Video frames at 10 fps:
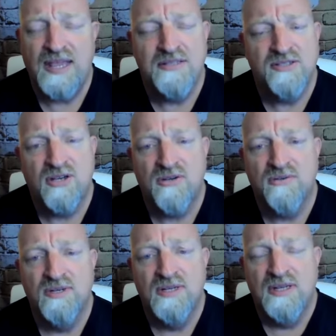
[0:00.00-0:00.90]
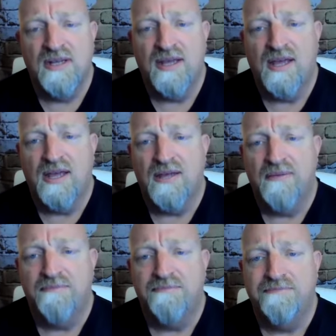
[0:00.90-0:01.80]
and so,
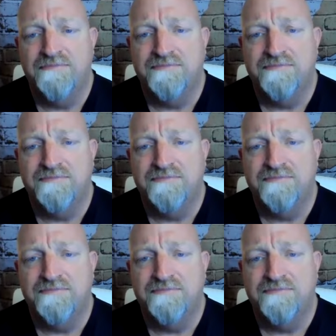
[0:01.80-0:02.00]
um,